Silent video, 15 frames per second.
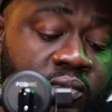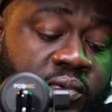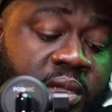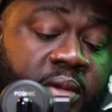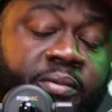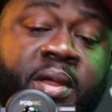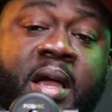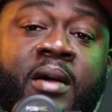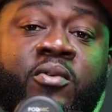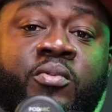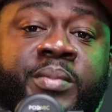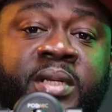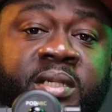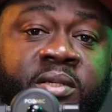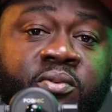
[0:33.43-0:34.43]
Unyetwa
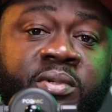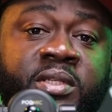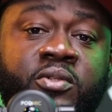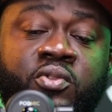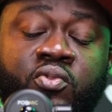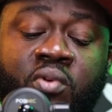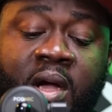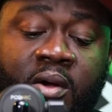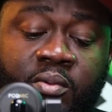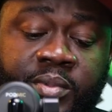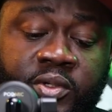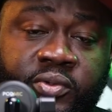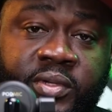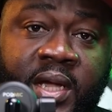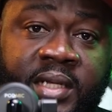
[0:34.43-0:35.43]
ubediudi nsua
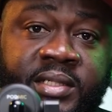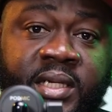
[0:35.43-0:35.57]
ubetuya.